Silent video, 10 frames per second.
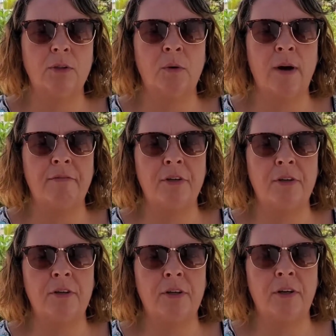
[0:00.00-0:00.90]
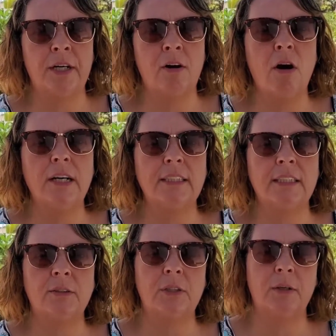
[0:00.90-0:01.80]
So in August,
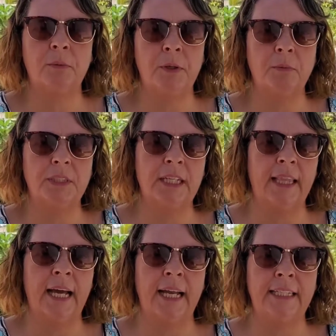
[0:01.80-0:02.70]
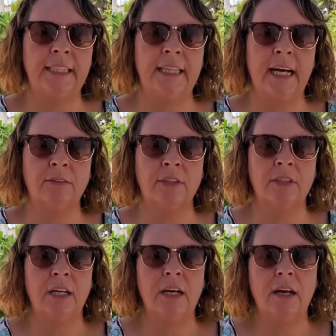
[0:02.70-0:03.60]
we hope to get that 18,000
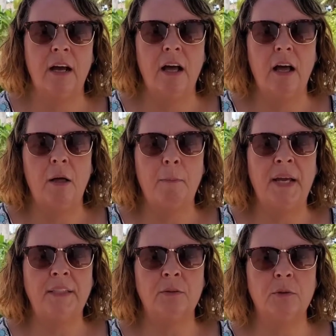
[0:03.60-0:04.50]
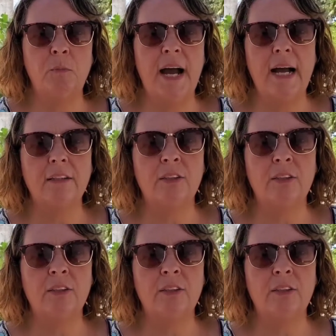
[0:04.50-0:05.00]
pesos back.